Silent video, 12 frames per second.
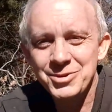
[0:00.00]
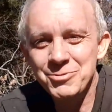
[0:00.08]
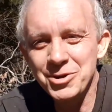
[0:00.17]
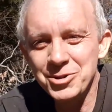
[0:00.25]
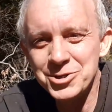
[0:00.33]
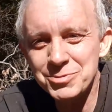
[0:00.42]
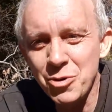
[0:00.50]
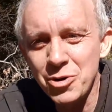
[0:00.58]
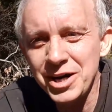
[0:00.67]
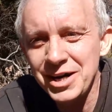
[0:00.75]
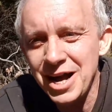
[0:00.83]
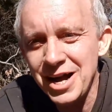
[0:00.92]
Well, this
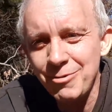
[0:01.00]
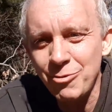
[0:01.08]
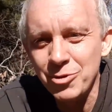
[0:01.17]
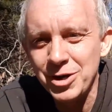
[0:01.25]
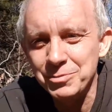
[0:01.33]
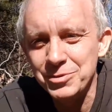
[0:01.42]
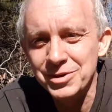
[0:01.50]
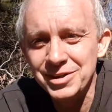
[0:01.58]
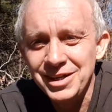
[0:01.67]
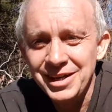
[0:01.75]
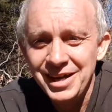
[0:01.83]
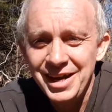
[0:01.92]
morning I woke up to,
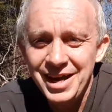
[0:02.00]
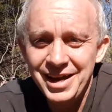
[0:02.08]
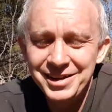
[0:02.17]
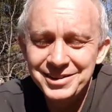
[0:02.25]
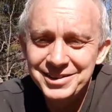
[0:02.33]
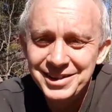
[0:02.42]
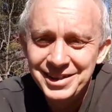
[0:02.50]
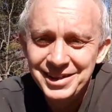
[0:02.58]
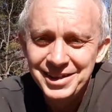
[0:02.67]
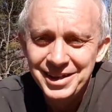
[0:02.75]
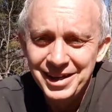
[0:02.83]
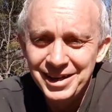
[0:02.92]
and
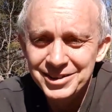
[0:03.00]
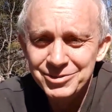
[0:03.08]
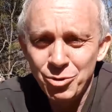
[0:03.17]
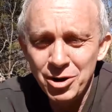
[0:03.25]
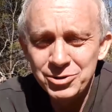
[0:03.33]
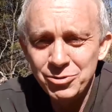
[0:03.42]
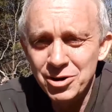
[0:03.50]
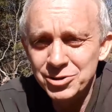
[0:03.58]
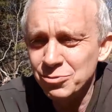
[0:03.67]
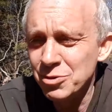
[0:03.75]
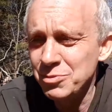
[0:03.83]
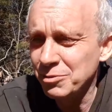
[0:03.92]
uh, walked
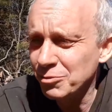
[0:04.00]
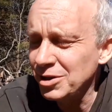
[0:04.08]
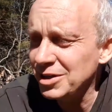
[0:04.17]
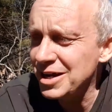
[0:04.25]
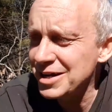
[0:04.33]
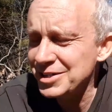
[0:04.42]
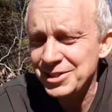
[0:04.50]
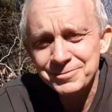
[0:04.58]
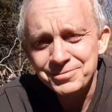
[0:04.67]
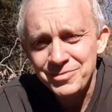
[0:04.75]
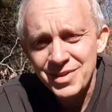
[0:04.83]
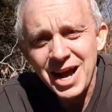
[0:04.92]
across the room and realized
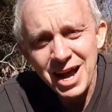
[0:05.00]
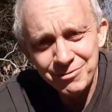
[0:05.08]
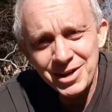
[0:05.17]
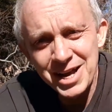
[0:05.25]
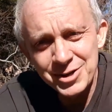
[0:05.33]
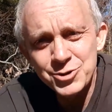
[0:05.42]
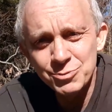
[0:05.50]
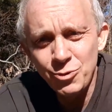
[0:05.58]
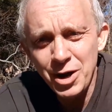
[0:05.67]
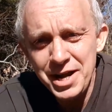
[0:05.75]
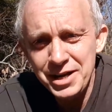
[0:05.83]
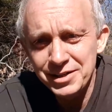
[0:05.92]
I've gained some
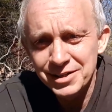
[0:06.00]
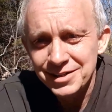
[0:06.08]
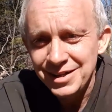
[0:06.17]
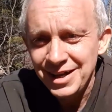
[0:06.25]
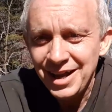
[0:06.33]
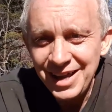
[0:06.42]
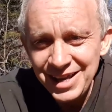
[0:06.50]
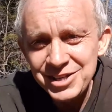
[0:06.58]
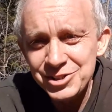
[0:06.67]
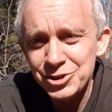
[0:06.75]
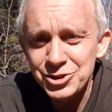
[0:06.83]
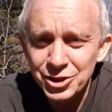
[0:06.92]
weight
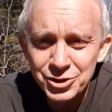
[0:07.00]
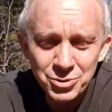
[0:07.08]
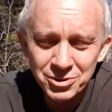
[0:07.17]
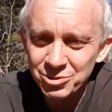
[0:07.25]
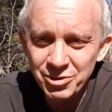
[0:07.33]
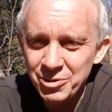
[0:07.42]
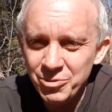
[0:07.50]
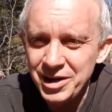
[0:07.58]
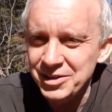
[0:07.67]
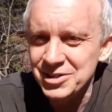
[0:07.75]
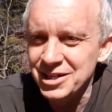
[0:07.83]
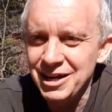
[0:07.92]
in just the two or three
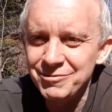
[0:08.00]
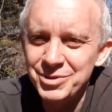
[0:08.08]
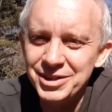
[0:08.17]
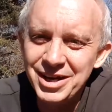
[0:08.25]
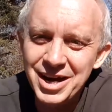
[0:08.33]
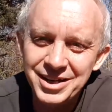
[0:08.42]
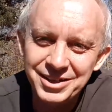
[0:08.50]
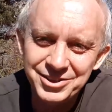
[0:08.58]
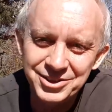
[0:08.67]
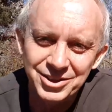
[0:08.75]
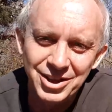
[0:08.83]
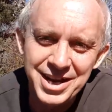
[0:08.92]
weeks that I've been kind of
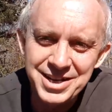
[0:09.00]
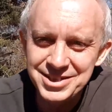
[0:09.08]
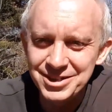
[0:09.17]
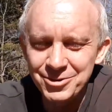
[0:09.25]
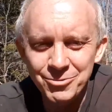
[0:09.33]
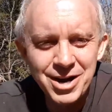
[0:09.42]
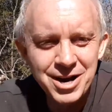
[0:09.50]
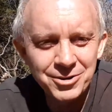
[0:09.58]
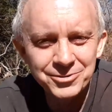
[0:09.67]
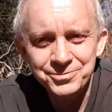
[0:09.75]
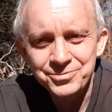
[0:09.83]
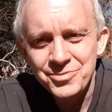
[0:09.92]
just lazing
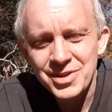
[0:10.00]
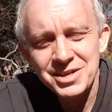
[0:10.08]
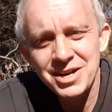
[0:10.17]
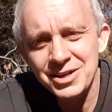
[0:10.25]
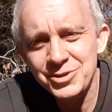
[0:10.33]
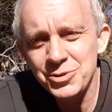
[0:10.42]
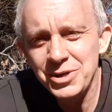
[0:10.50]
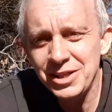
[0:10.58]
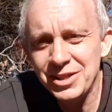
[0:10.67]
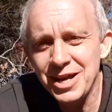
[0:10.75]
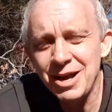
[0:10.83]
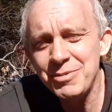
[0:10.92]
around. Not do
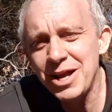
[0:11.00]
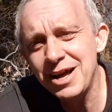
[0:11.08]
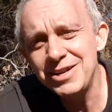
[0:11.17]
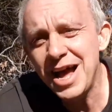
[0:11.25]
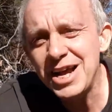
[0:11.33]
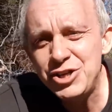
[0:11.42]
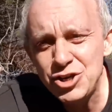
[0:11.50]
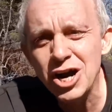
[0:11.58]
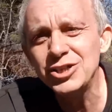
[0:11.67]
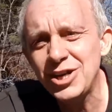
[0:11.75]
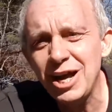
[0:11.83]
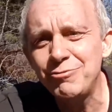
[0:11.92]
anything. I mean, I, I
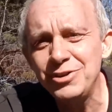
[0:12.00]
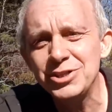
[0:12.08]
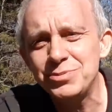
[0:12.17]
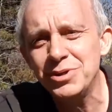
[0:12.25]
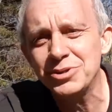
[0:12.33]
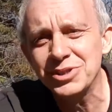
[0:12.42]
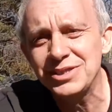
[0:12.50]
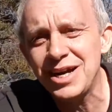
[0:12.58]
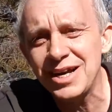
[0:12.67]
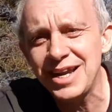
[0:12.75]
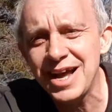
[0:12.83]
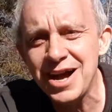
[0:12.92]
just got finished building a
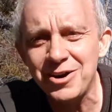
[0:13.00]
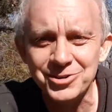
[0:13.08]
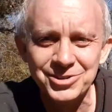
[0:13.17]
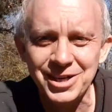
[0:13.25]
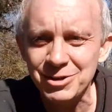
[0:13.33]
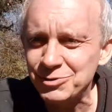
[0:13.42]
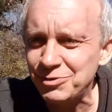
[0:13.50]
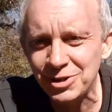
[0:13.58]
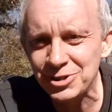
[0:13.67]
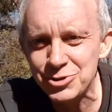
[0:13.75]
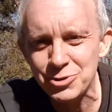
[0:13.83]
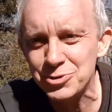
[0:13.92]
tiny house and I was
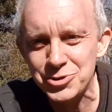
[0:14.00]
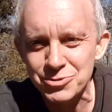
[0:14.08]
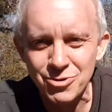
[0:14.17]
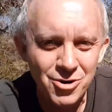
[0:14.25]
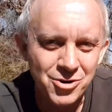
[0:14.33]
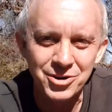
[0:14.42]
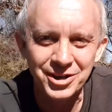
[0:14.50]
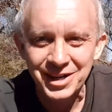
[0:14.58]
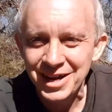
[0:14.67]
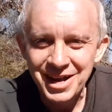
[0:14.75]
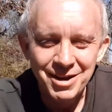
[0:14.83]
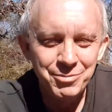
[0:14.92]
feeling so strong
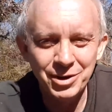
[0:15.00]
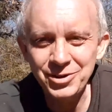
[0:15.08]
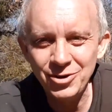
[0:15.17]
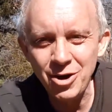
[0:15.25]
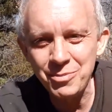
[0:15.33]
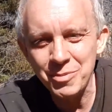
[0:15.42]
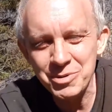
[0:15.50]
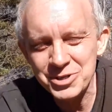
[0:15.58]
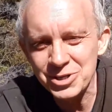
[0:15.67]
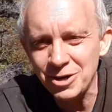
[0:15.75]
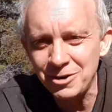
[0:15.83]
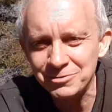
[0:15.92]
and built it all by
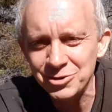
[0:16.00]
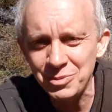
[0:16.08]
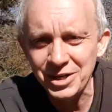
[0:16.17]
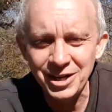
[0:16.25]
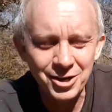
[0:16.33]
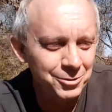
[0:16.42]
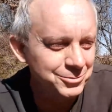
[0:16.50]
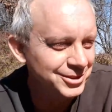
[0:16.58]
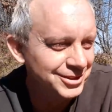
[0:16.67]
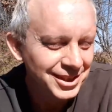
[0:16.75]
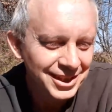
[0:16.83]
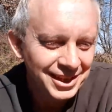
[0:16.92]
myself. Nobody helped,
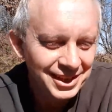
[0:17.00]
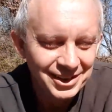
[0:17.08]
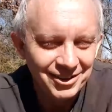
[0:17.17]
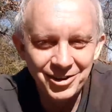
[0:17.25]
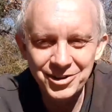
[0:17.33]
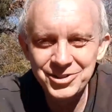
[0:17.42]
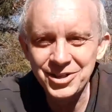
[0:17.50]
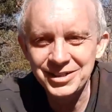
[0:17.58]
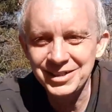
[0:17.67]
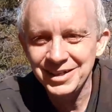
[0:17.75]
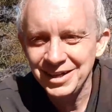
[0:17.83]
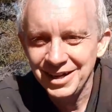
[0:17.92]
and all of a
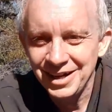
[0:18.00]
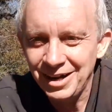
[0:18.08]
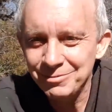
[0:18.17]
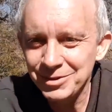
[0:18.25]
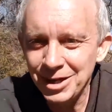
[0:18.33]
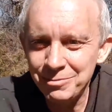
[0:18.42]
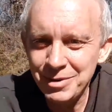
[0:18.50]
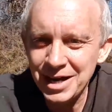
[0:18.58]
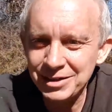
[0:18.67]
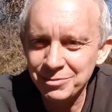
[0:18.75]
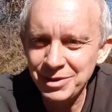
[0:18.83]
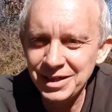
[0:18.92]
sudden I'm, I'm
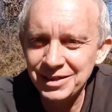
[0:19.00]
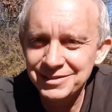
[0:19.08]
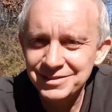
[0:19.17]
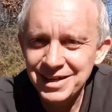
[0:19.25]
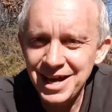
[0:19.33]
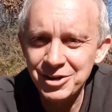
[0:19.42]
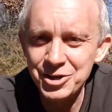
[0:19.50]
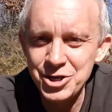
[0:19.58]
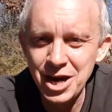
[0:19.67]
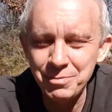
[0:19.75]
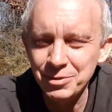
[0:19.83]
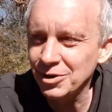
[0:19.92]
back to being out of
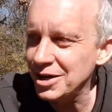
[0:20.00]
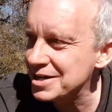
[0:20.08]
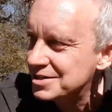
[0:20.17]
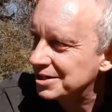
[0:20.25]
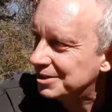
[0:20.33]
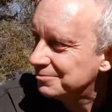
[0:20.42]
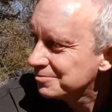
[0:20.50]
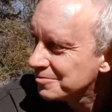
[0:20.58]
shape and lazy.